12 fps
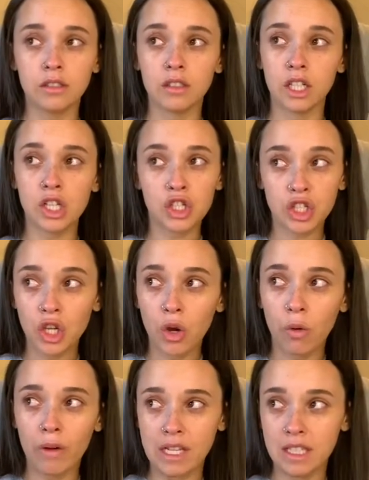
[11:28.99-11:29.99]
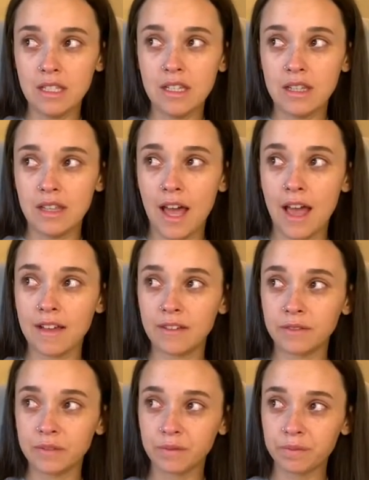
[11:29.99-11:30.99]
And she always did that.
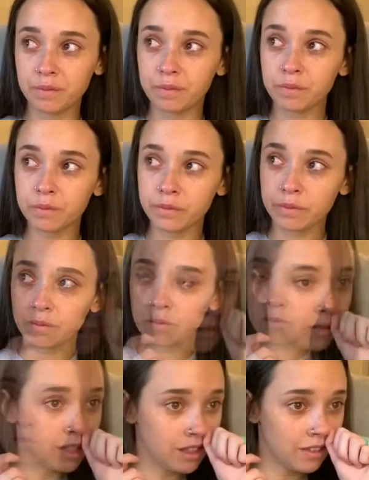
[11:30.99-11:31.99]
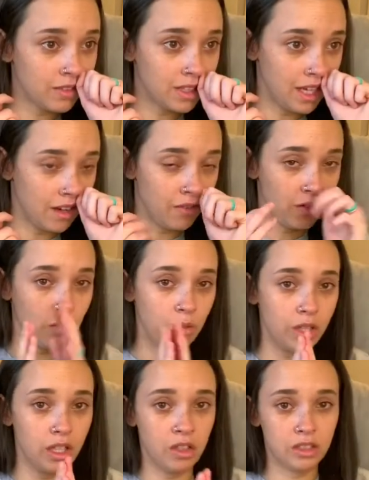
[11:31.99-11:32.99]
We lived there for a
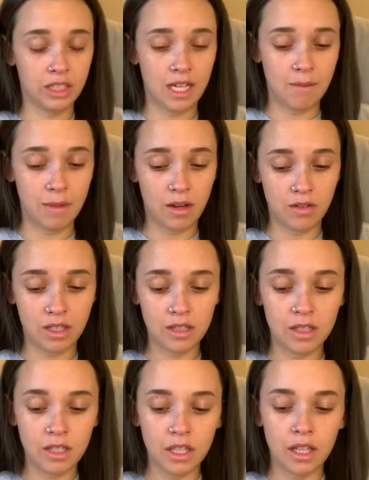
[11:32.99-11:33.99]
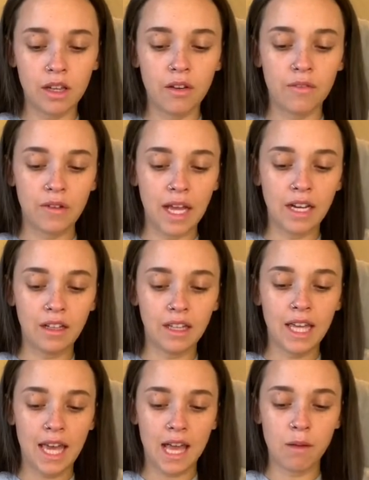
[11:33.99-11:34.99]
really long time, and I was
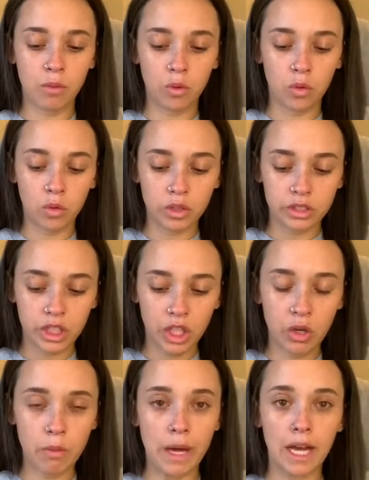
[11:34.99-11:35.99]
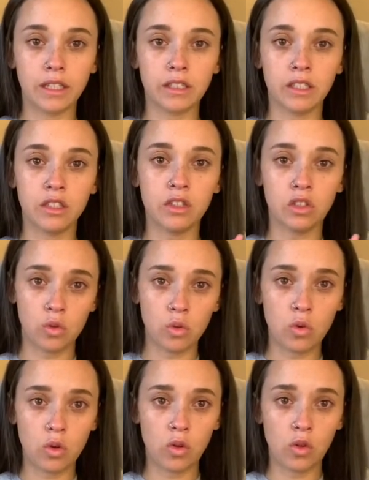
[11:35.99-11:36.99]
finally able to go back to the
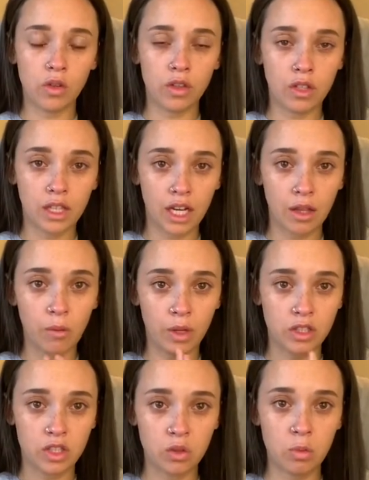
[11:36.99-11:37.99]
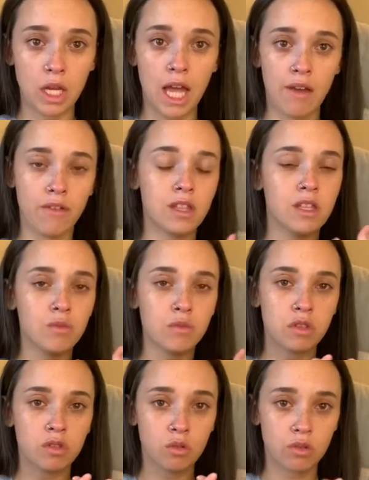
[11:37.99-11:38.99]
school that I went to, but everything was
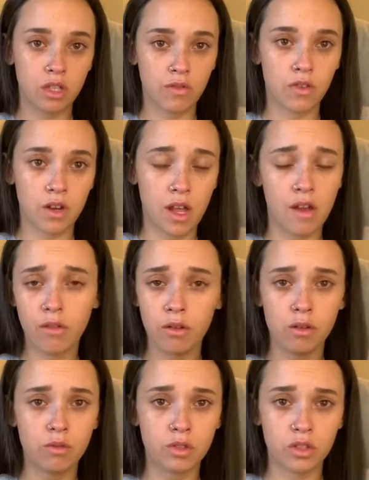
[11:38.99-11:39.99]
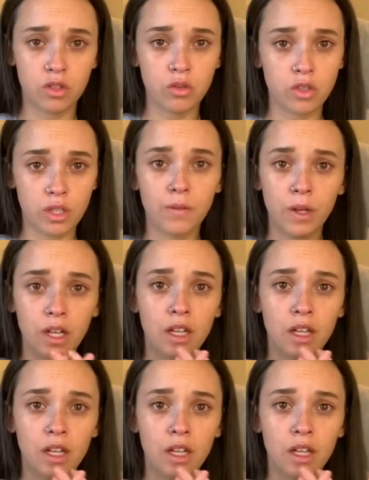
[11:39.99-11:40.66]
so different. Everyone was so different.